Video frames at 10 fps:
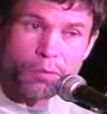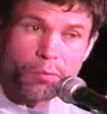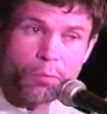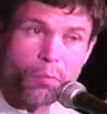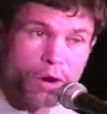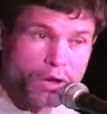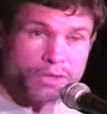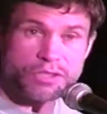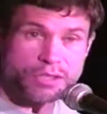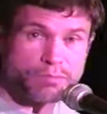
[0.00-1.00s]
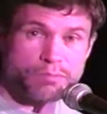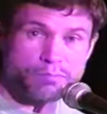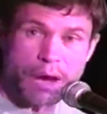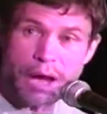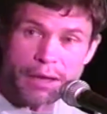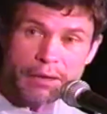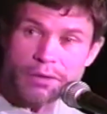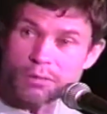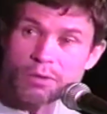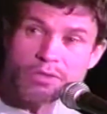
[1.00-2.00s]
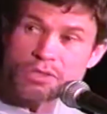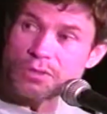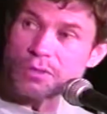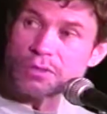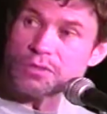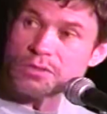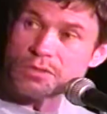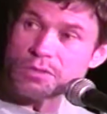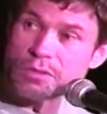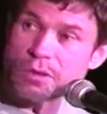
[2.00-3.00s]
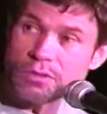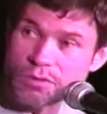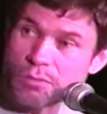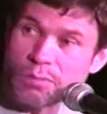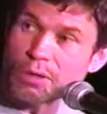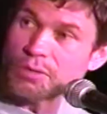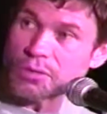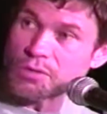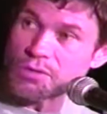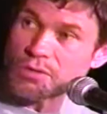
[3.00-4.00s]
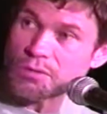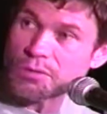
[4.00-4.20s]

was, by coincidence, a trombonist.